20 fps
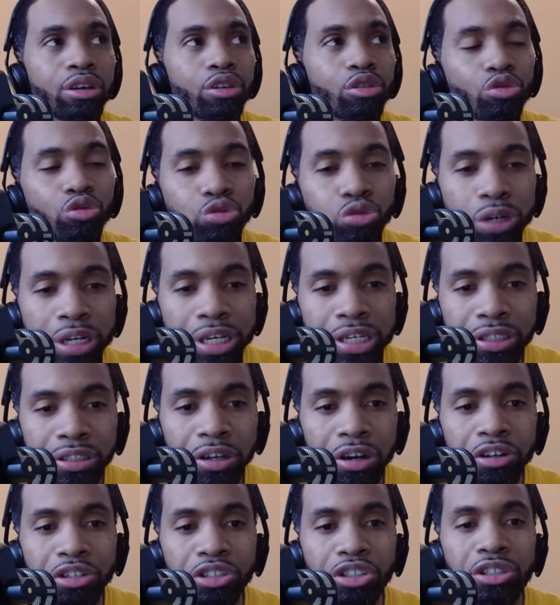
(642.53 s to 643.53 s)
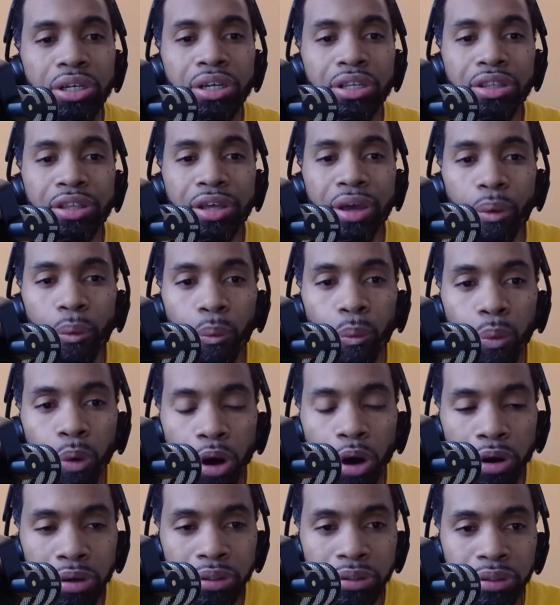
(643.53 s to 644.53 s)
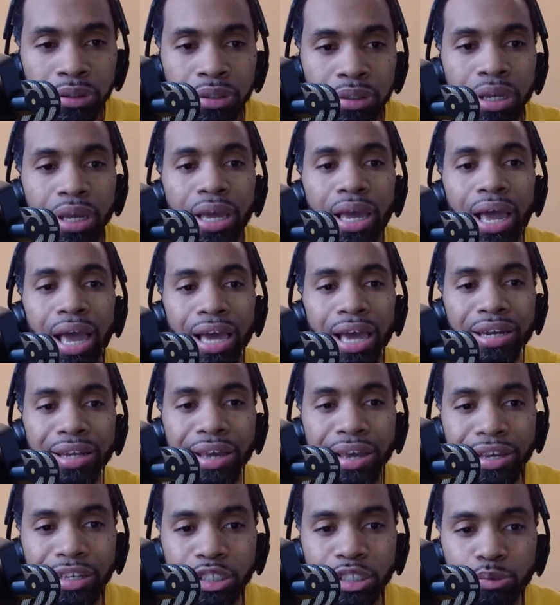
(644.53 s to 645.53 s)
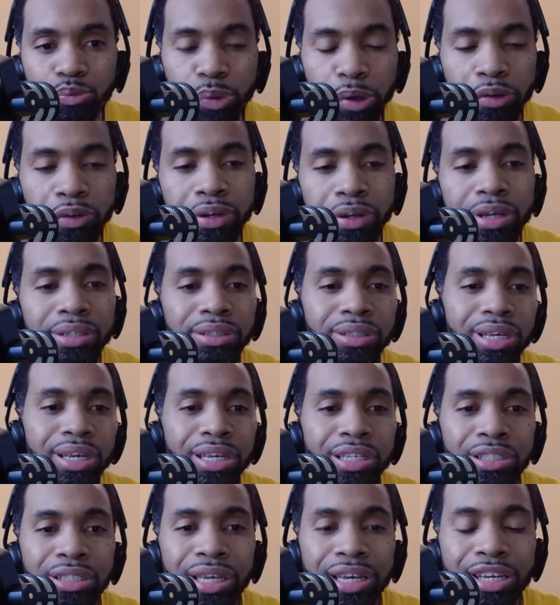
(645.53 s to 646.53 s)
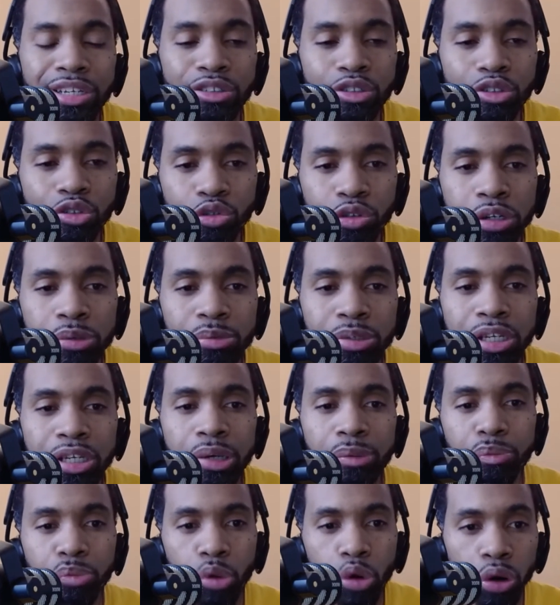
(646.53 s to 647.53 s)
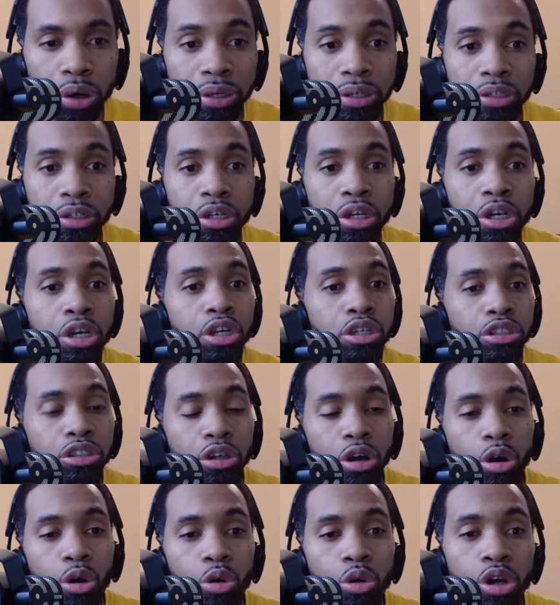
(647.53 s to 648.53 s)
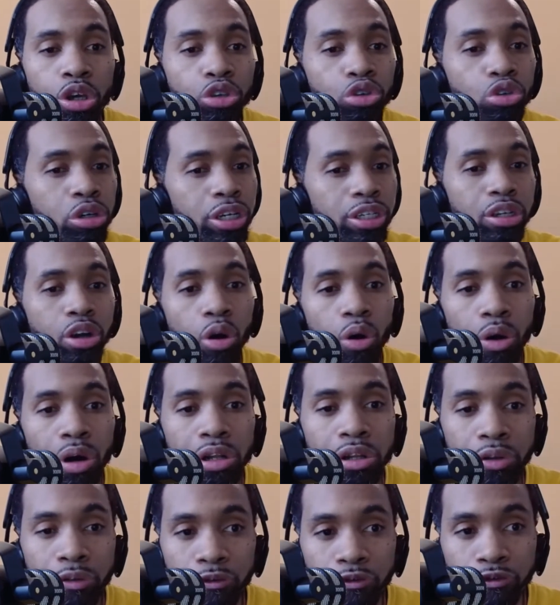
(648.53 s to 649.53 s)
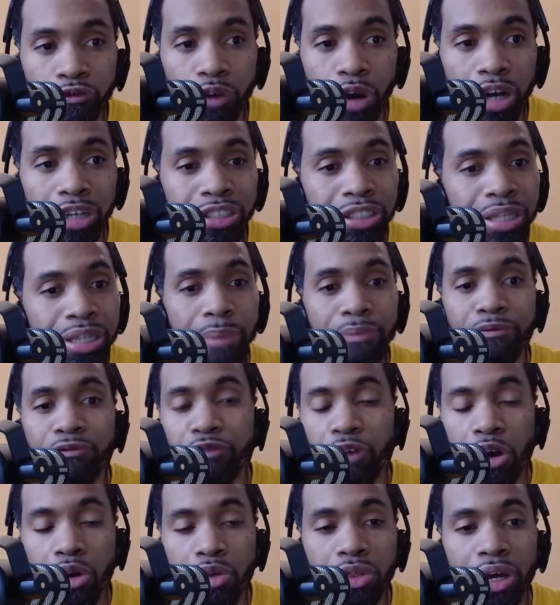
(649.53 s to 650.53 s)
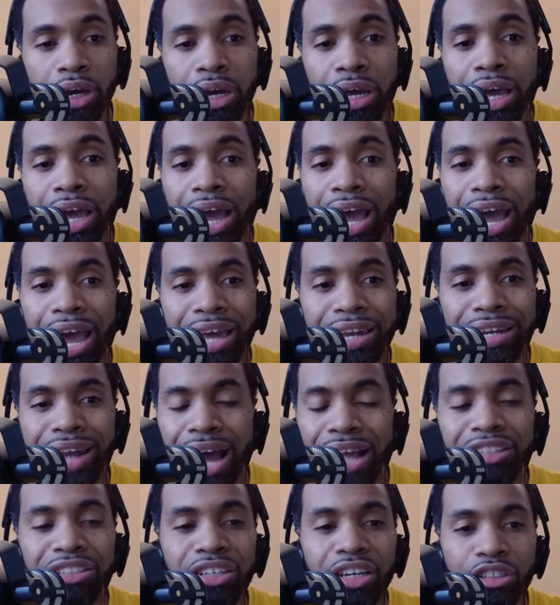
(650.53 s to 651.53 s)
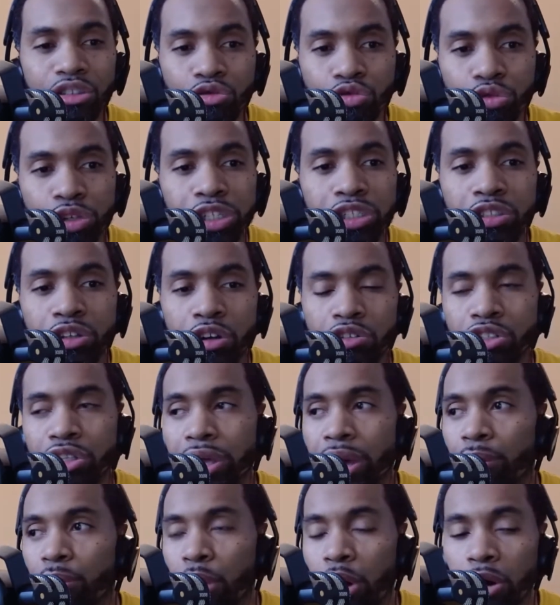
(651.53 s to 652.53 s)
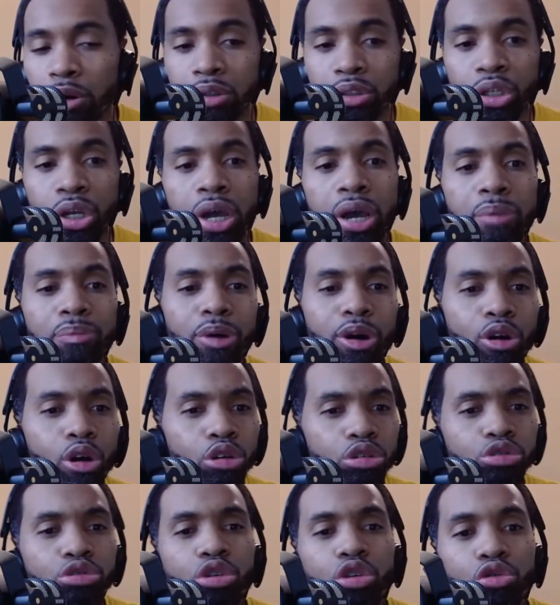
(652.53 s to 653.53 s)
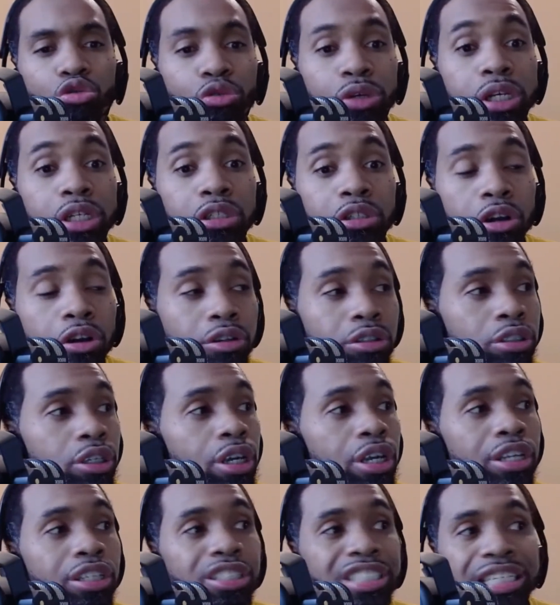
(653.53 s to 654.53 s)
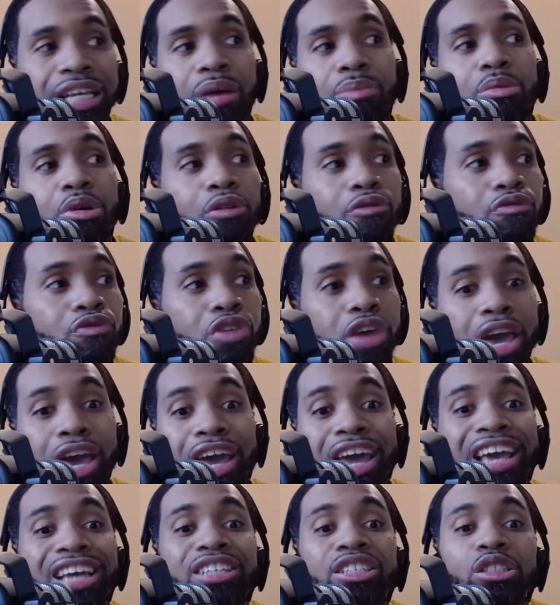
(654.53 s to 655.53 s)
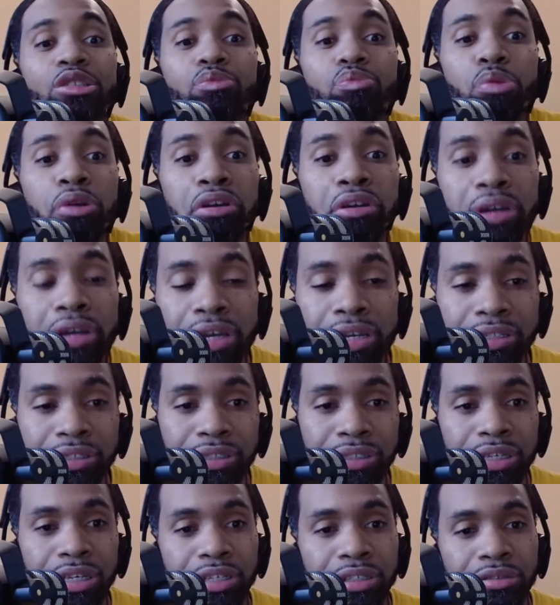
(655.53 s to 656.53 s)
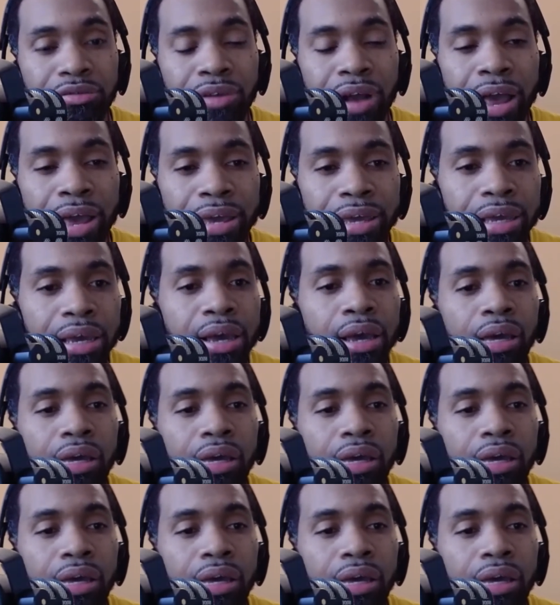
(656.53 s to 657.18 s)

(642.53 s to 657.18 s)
Researching their works and their experience is extremely important. So you could go a step further and not just research their works, but also research some of their experiences, right?